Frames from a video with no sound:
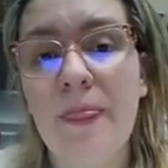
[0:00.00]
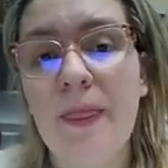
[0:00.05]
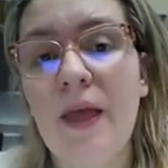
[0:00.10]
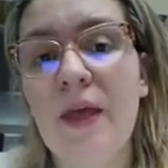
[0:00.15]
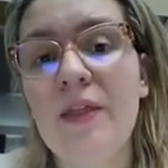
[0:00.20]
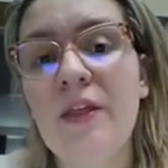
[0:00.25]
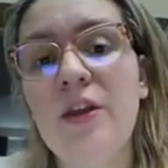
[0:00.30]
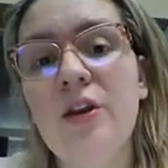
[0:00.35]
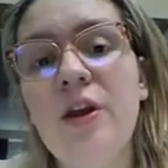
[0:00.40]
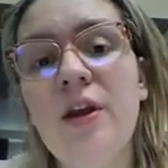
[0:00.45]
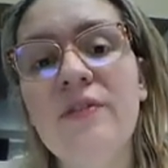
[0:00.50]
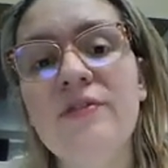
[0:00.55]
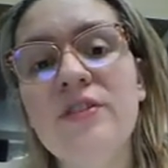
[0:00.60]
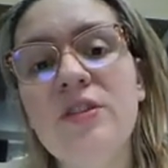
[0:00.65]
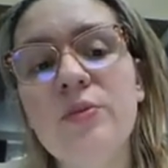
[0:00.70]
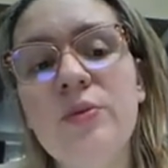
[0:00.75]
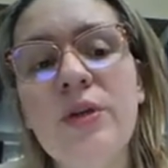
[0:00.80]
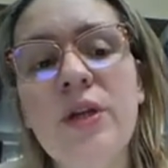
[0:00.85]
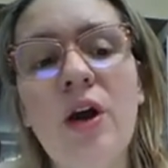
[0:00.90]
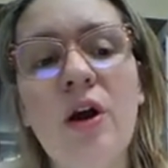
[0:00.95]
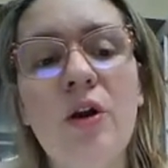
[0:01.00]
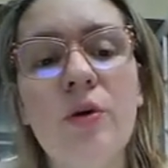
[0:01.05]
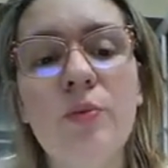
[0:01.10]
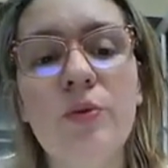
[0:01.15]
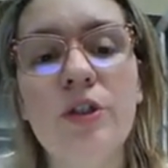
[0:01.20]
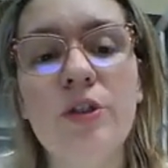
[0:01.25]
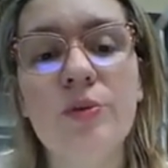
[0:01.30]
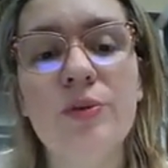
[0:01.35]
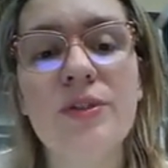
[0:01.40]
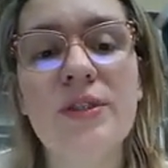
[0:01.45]
And then you have Sweetheart,
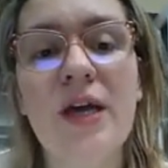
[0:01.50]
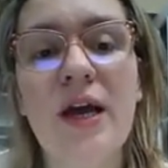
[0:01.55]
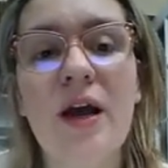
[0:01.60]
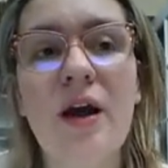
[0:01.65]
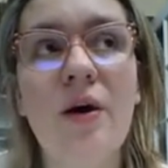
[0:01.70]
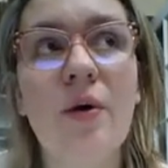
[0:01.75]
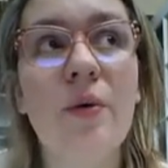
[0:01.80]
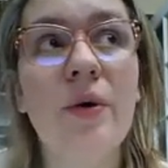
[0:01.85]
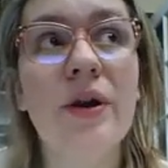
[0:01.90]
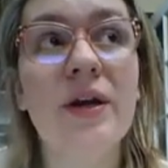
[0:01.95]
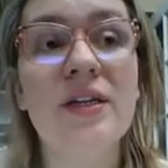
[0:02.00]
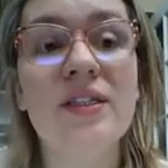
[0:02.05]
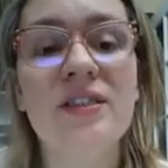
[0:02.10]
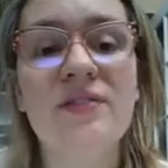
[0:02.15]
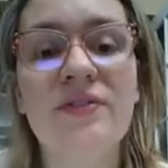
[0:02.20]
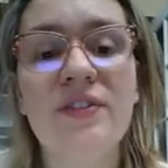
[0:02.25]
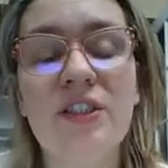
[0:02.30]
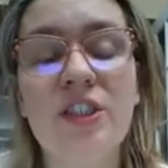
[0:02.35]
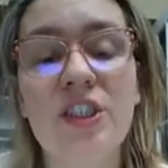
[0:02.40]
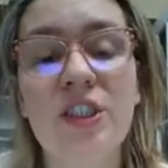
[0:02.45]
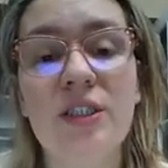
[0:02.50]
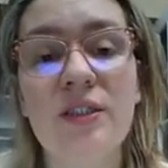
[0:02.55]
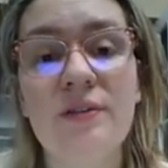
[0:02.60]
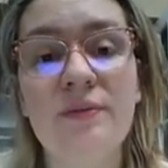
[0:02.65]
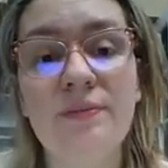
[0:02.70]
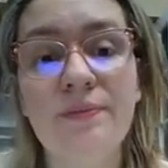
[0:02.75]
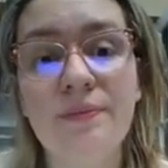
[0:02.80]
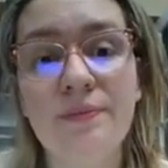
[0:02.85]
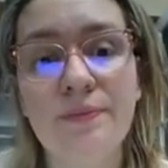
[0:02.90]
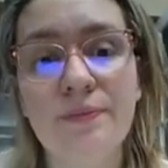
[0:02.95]
which was our SVG.
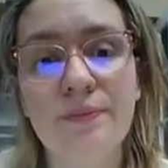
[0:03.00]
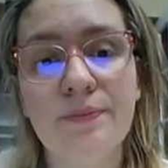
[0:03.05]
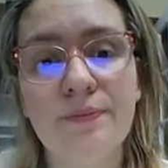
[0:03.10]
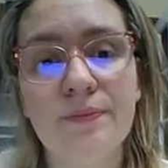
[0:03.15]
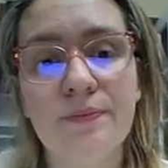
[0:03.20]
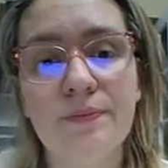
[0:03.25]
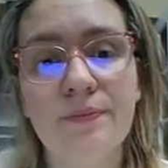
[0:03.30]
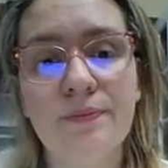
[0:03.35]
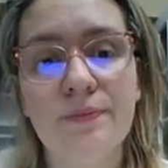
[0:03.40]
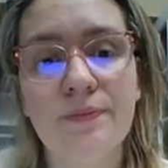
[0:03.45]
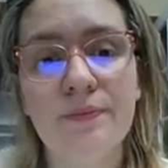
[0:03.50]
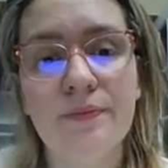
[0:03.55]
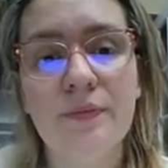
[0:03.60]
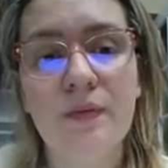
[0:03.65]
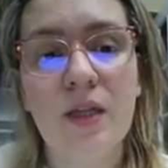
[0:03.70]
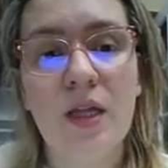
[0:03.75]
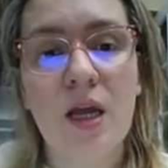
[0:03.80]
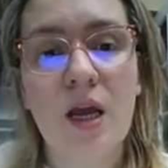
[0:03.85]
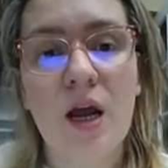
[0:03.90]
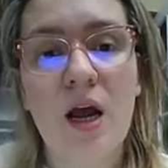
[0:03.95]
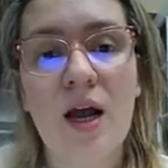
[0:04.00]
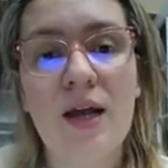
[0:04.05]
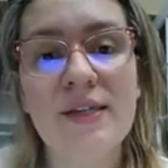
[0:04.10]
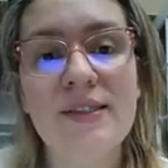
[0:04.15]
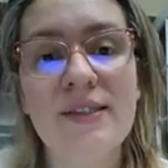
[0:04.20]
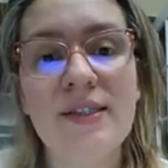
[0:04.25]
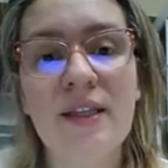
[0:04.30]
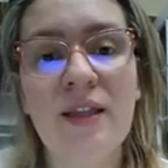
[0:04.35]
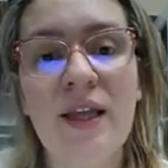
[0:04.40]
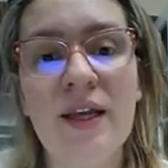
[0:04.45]
I
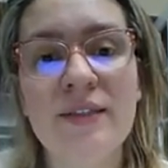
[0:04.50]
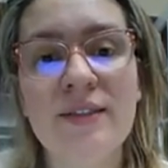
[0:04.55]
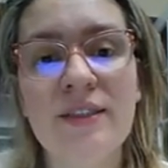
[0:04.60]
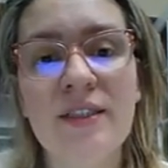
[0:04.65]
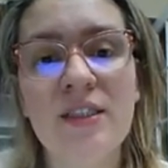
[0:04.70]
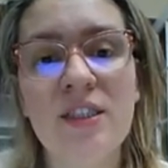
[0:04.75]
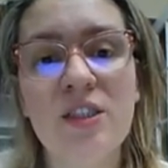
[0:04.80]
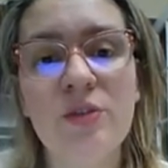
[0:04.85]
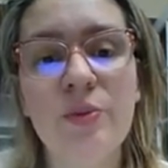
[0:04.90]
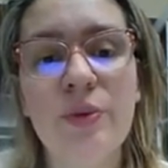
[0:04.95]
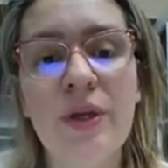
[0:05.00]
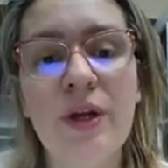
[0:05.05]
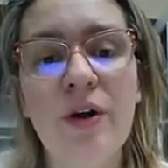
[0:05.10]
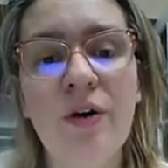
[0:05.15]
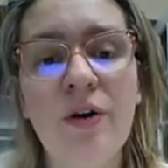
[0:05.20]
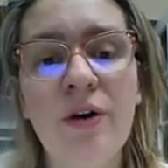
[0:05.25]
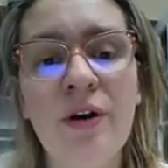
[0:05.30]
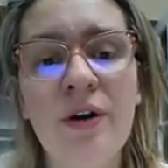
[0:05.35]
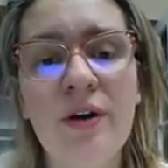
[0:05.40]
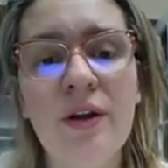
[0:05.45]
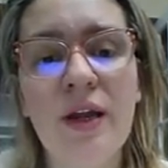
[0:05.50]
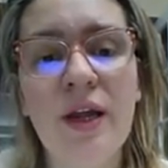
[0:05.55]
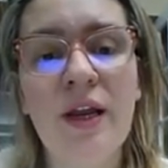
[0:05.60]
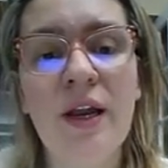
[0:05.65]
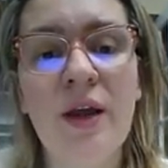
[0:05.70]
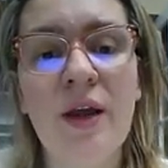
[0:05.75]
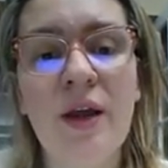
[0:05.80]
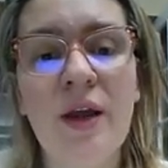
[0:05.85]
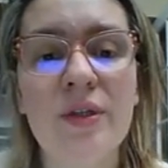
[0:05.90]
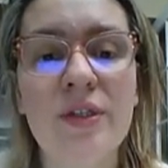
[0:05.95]
selected Sweetheart
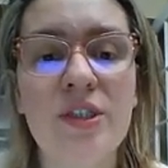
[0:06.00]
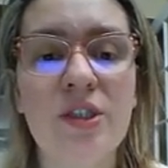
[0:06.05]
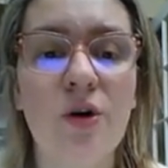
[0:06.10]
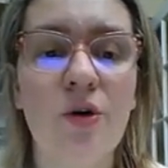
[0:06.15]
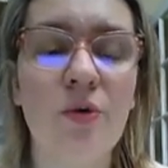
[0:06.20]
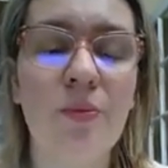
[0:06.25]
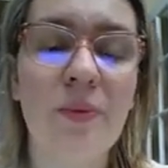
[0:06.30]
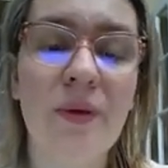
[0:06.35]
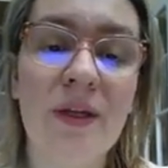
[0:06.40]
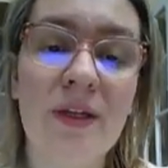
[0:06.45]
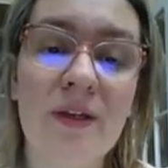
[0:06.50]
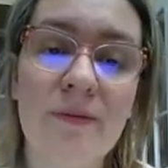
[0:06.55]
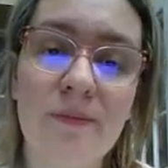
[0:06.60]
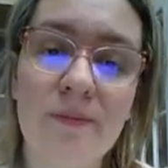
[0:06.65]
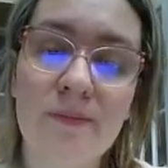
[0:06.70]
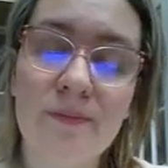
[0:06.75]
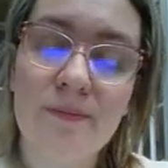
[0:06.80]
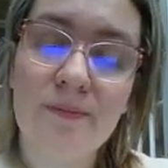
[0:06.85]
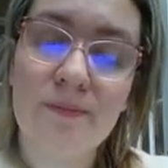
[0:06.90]
and I went to open.